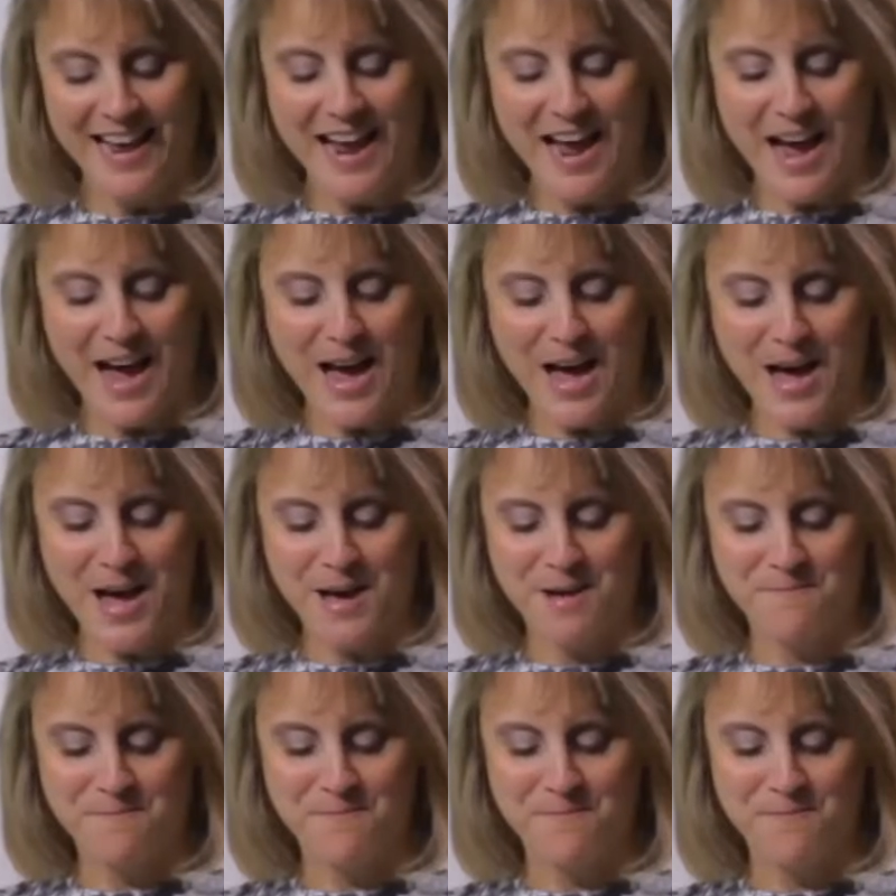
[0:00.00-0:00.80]

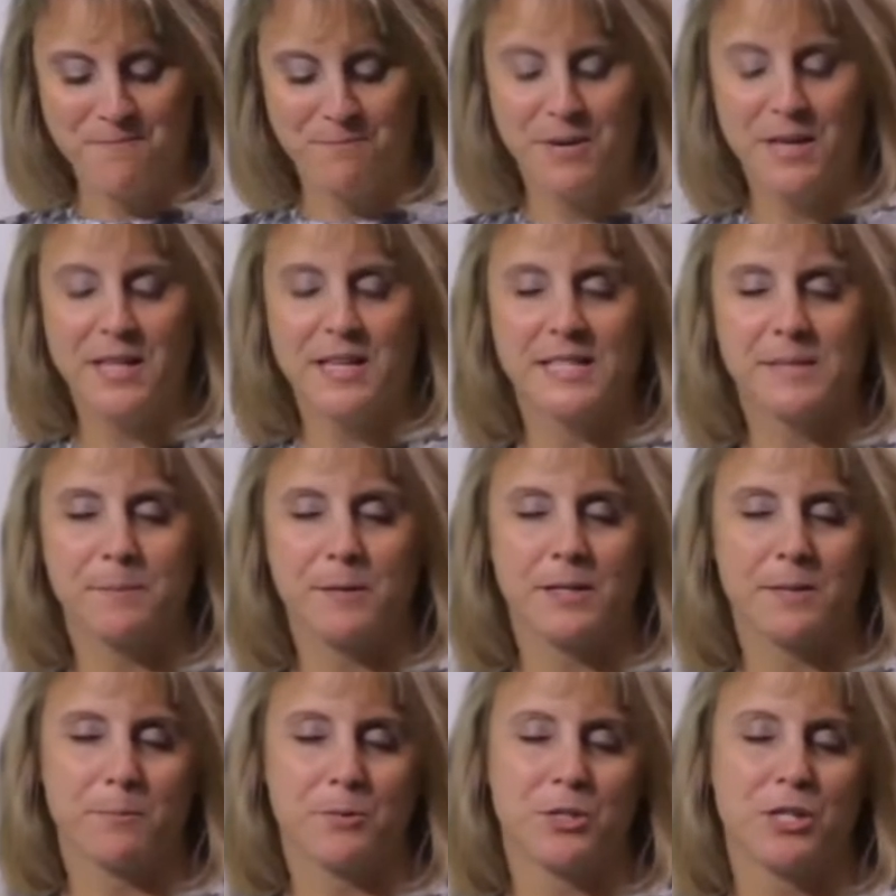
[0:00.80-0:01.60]
but it's
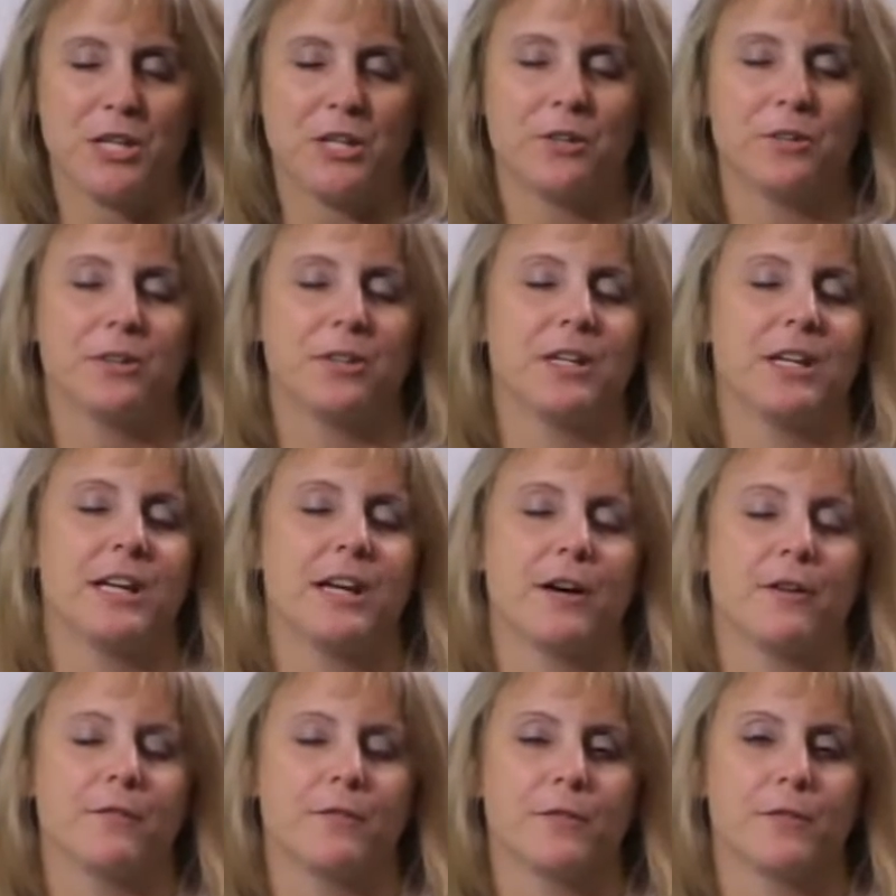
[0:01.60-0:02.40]
particularly
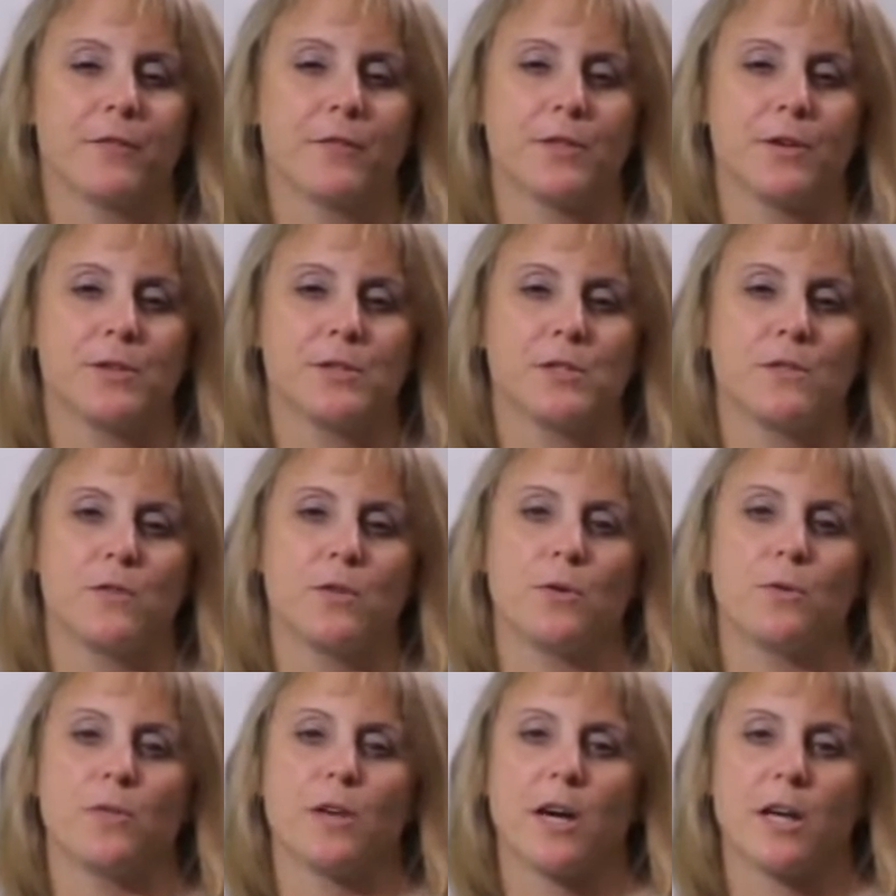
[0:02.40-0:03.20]
helpful for those of
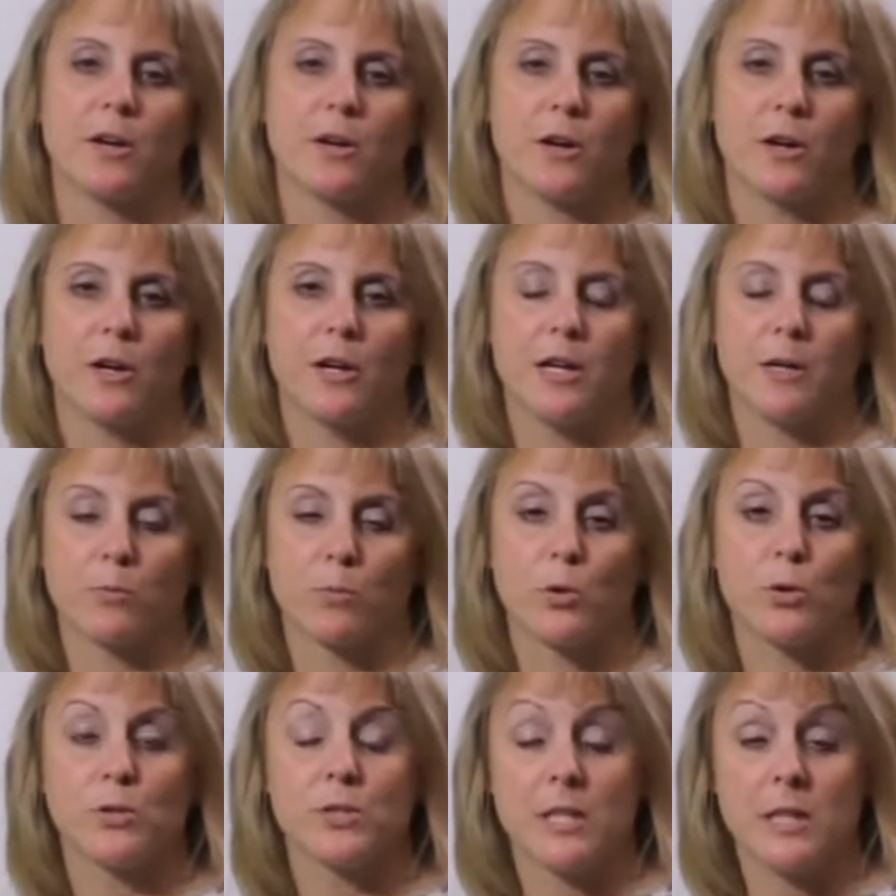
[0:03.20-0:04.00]
you that are
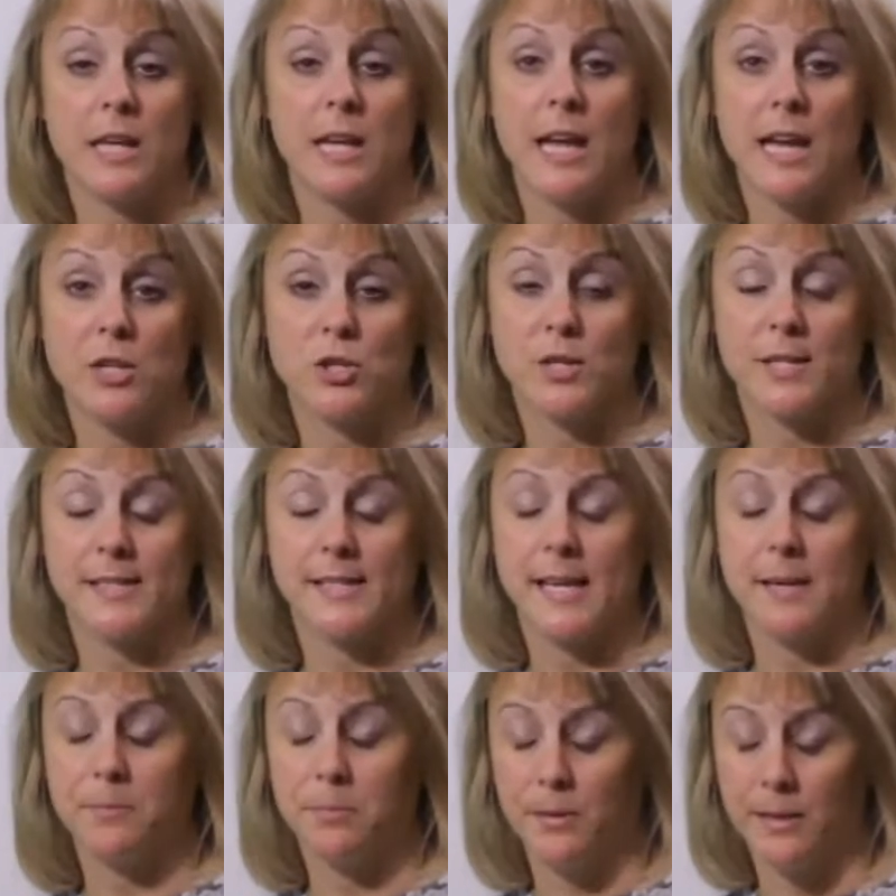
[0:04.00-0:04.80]
enrolled on the
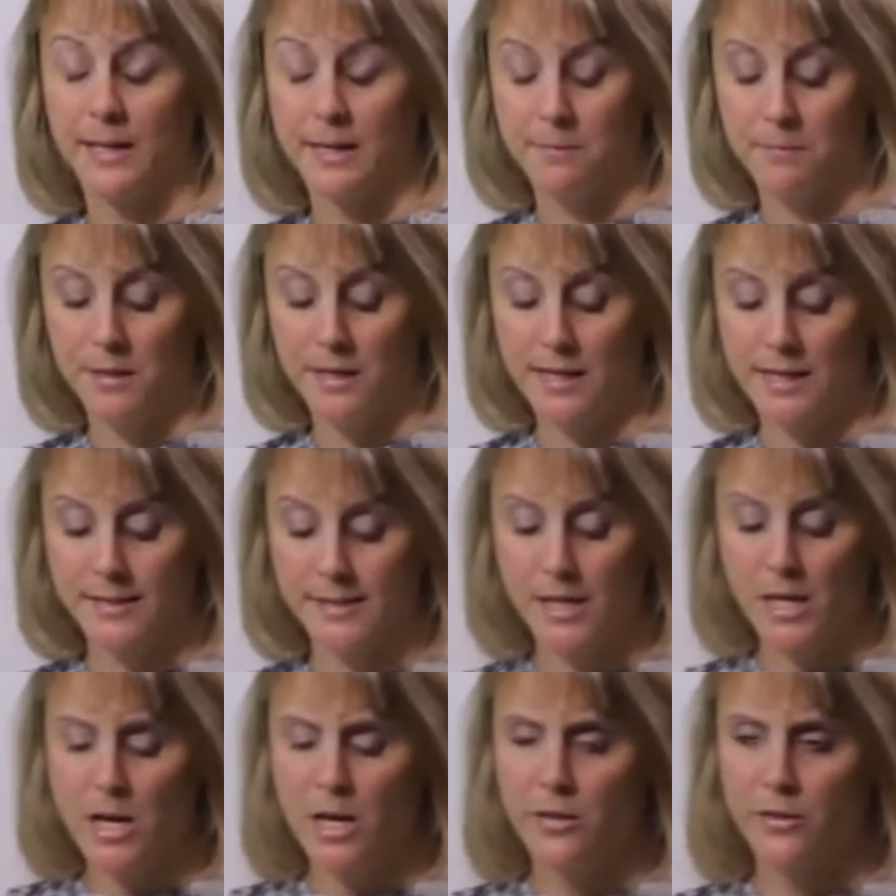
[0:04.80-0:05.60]
HSA plan, because
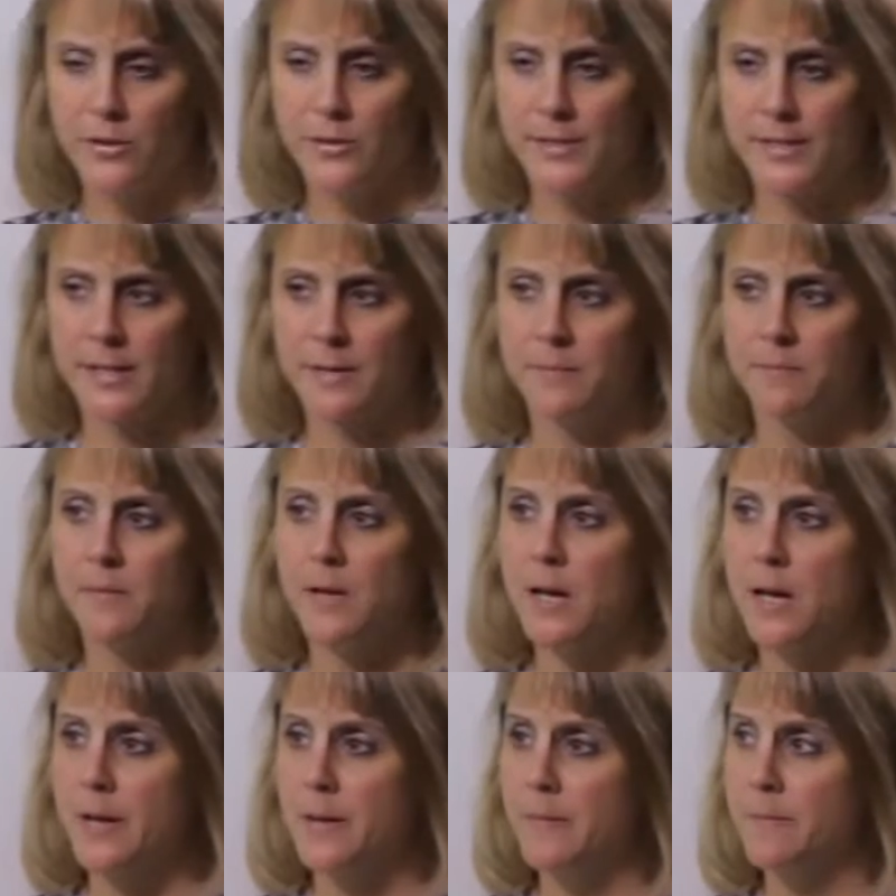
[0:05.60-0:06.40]
there's some
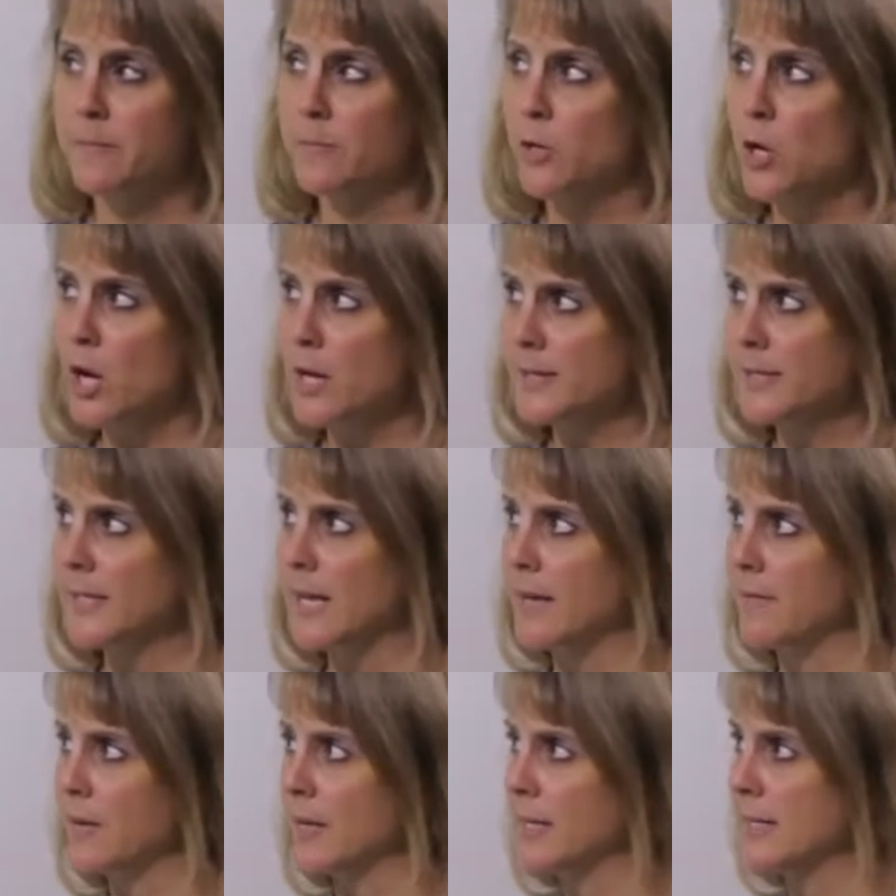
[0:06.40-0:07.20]
cost
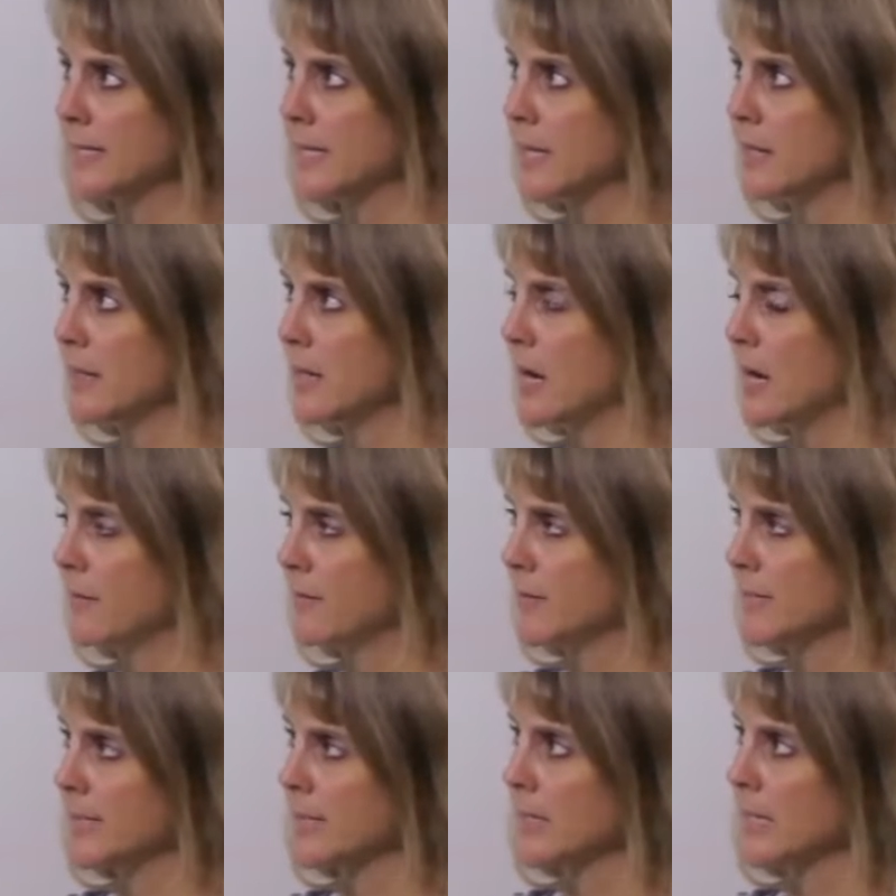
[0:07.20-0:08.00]
savings, and
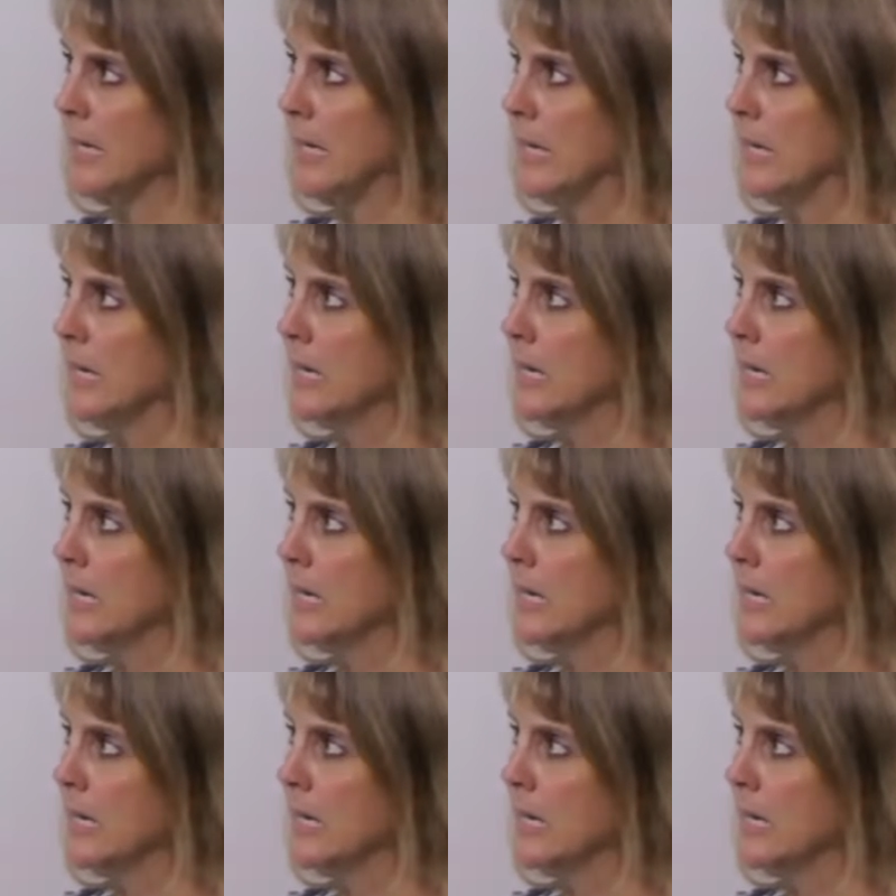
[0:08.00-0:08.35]
obviously